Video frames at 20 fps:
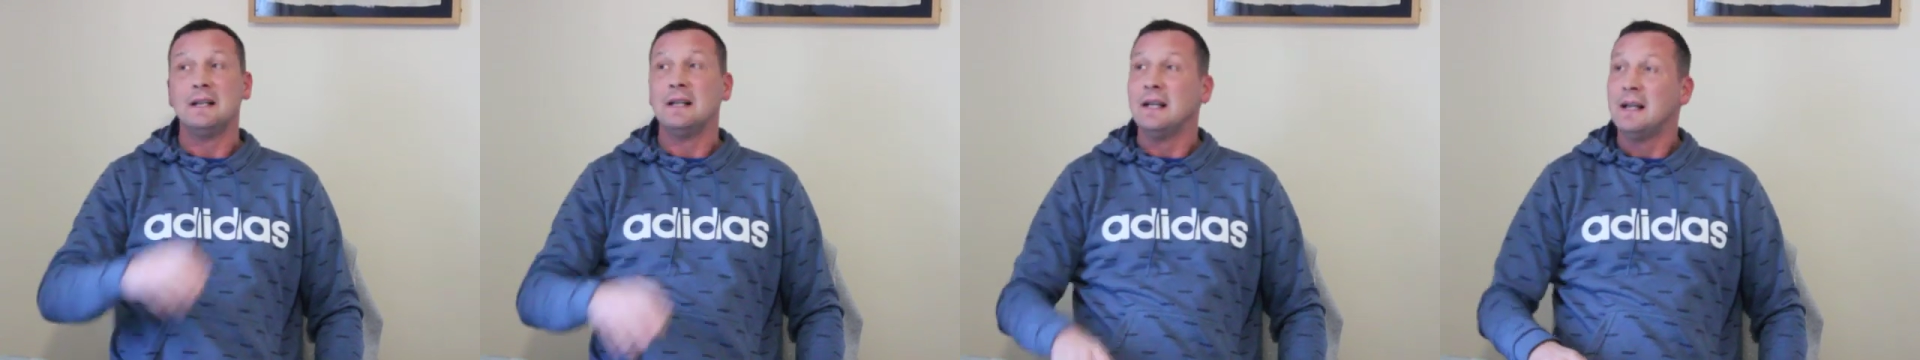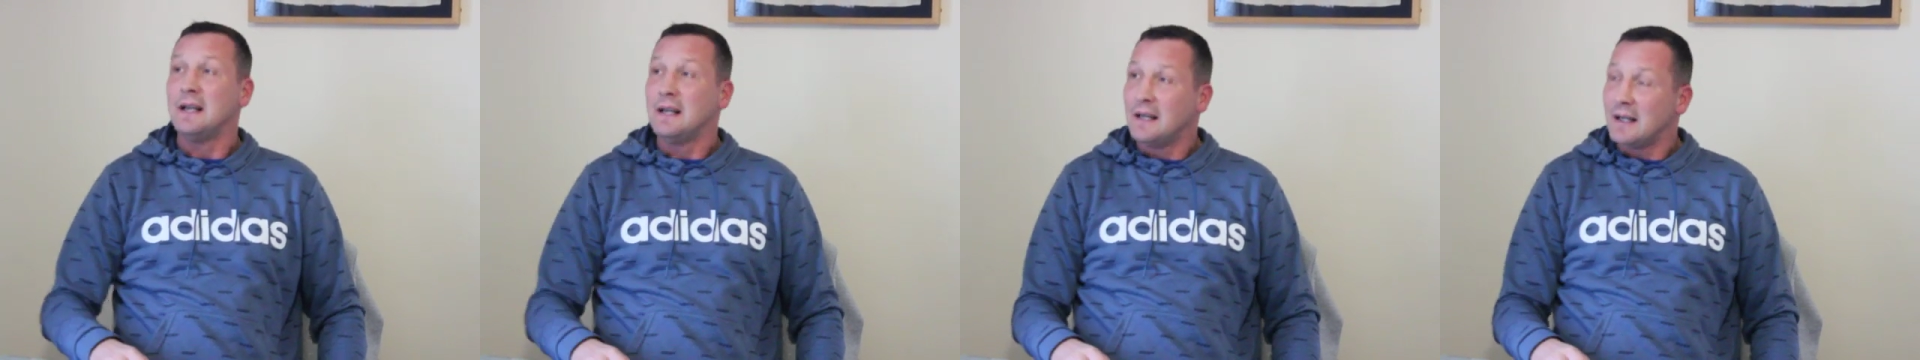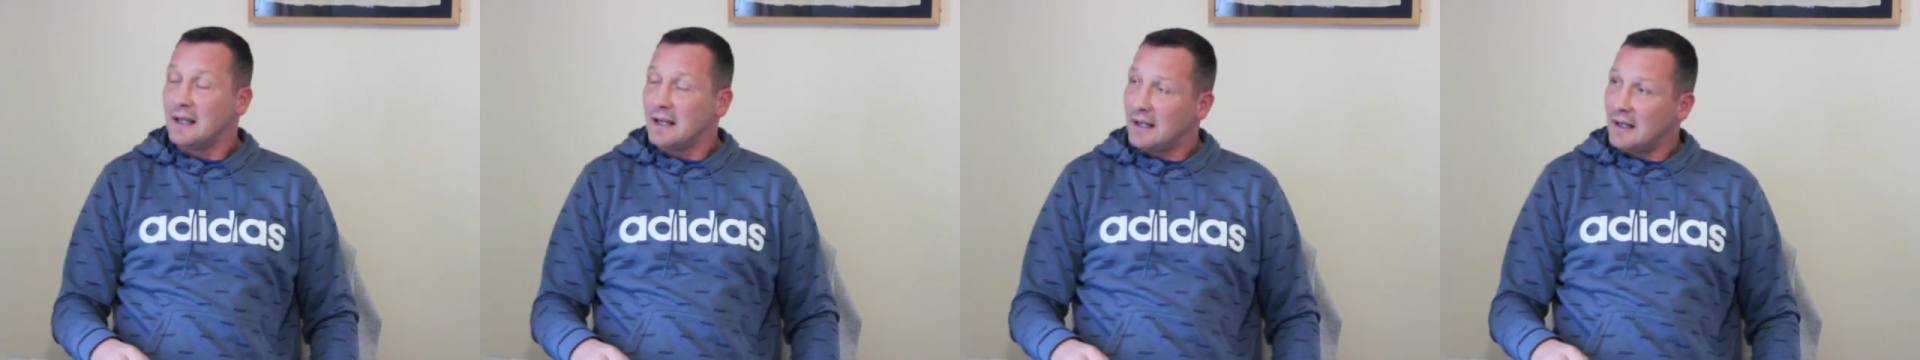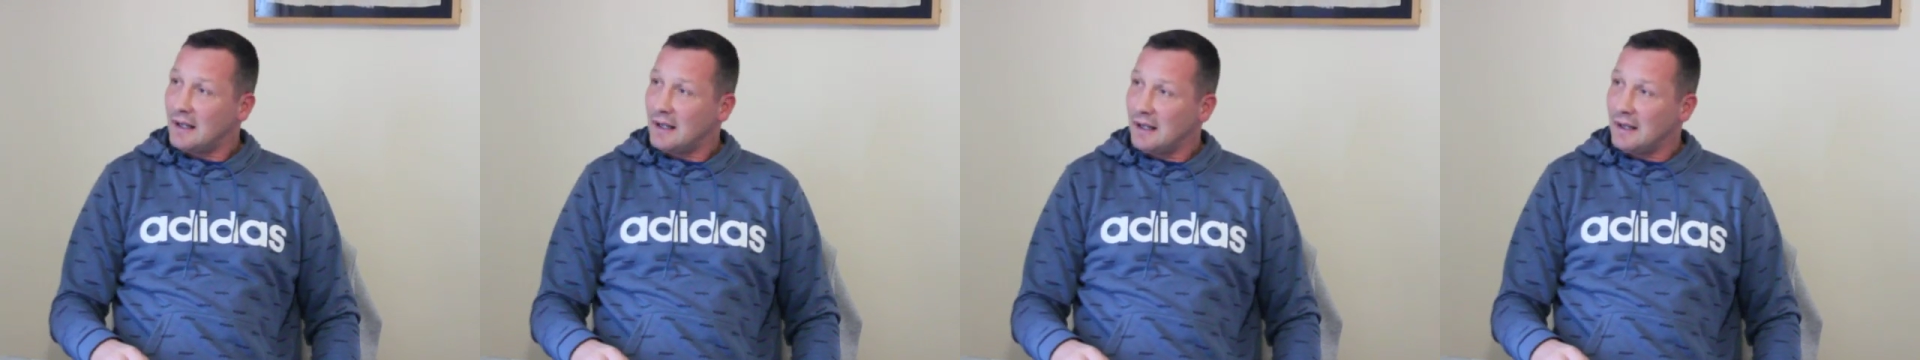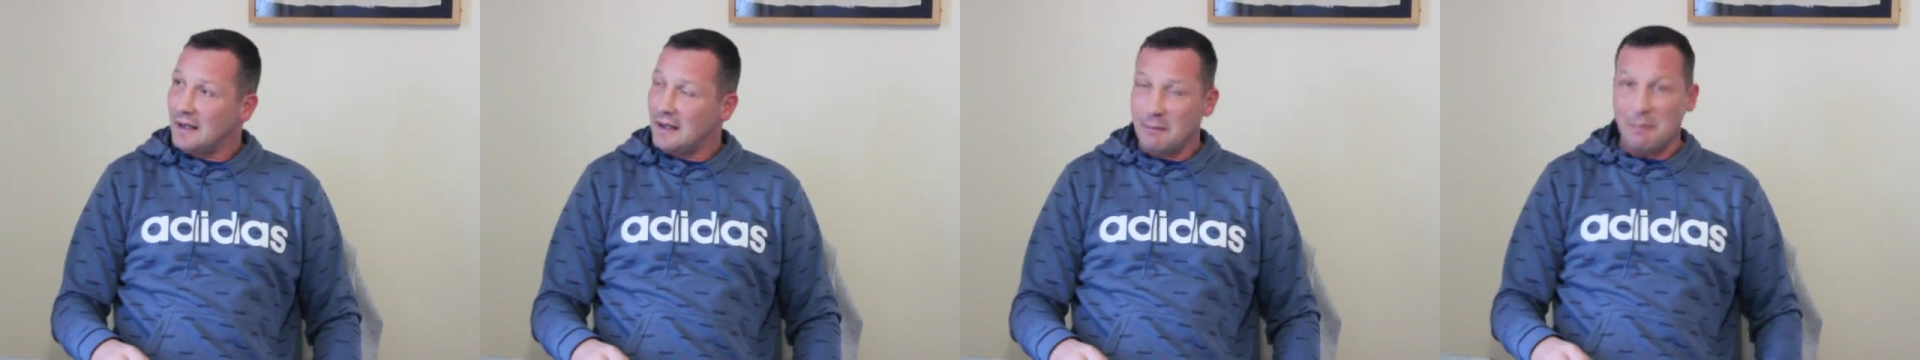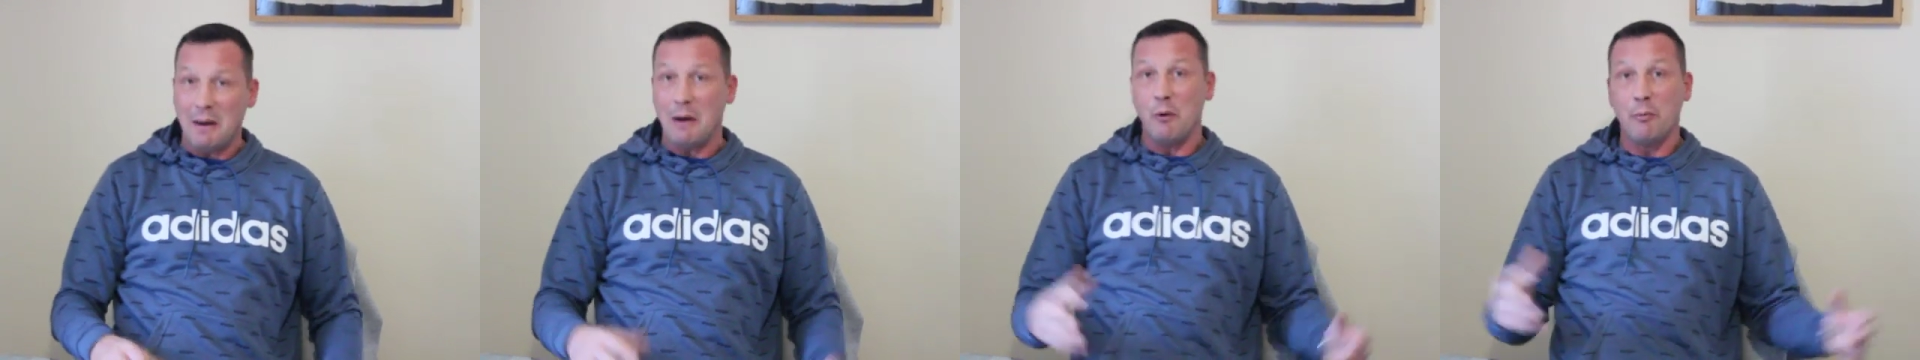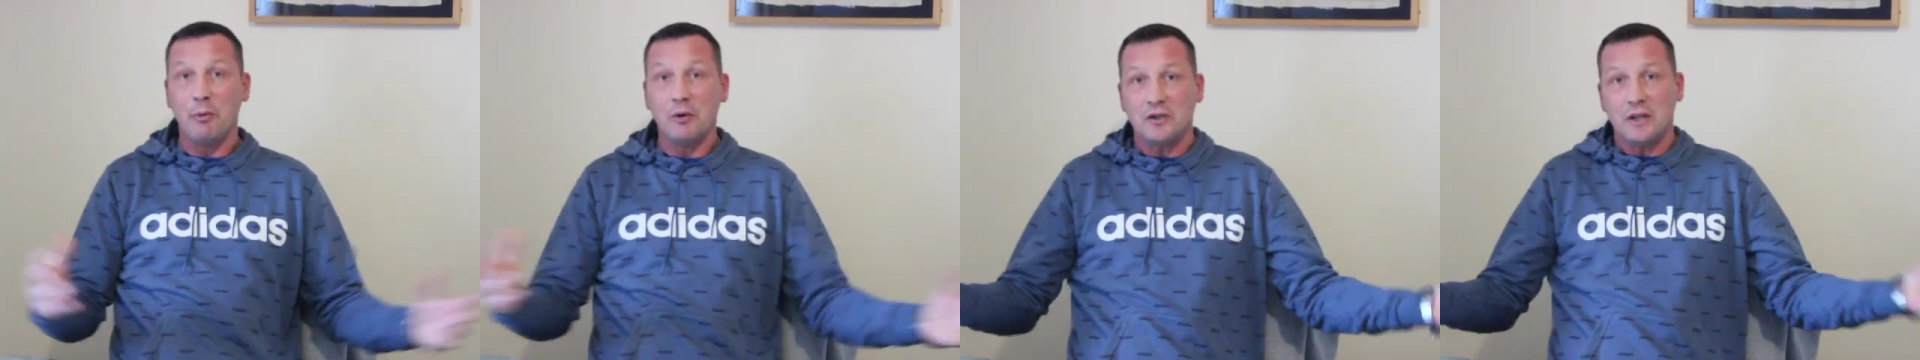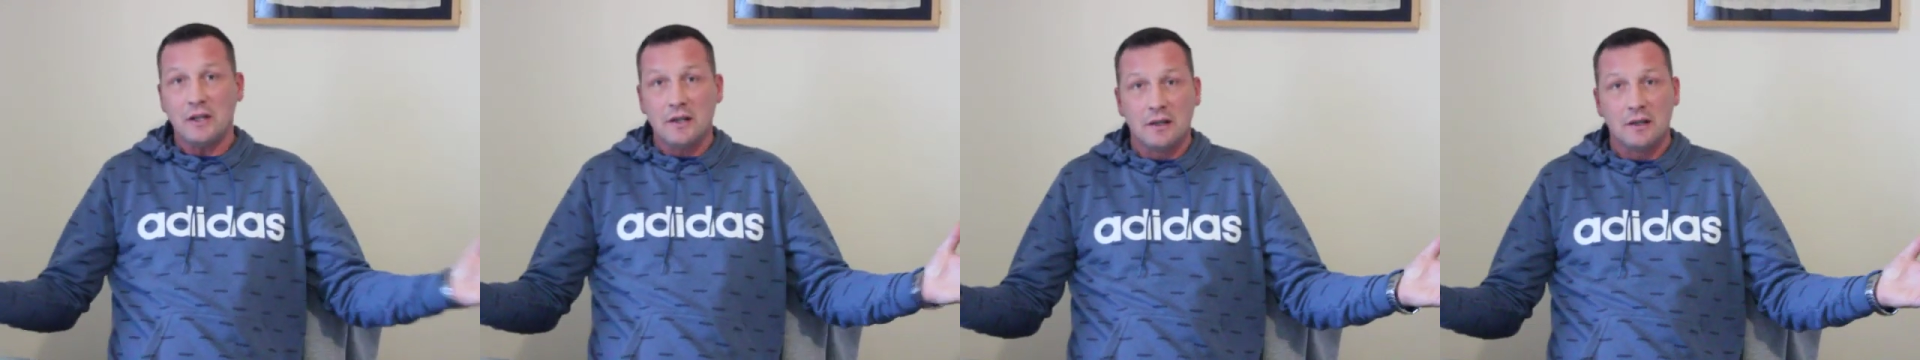and I was
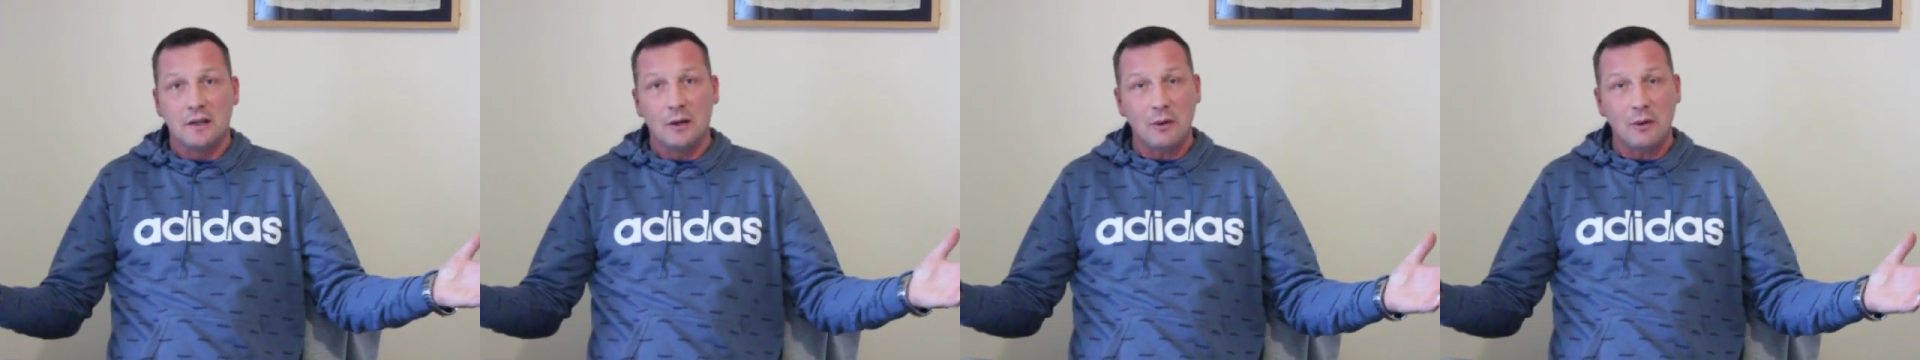buzzing.